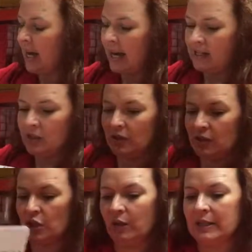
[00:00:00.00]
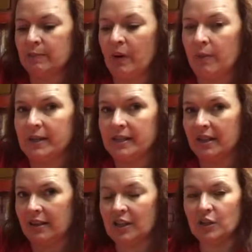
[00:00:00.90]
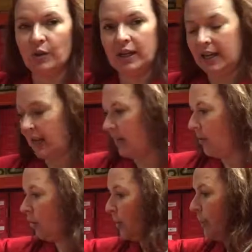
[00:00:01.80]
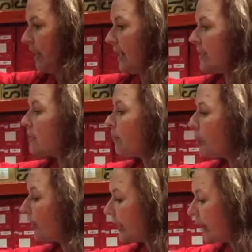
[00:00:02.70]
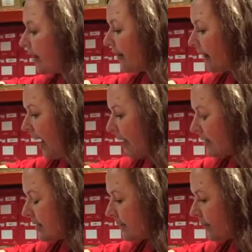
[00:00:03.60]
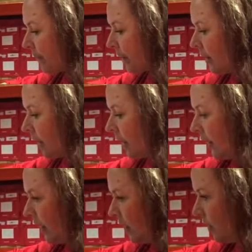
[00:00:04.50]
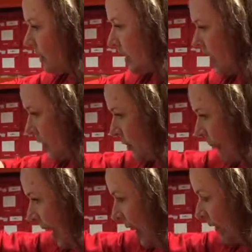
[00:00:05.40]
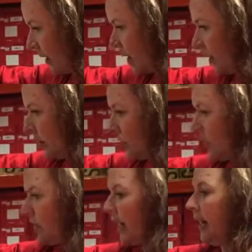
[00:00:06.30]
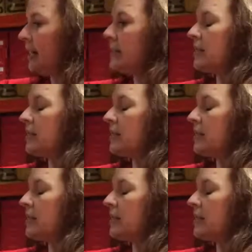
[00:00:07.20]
And so the 2 experiments that they do in here will be exploring that. Now in your teacher pack, you get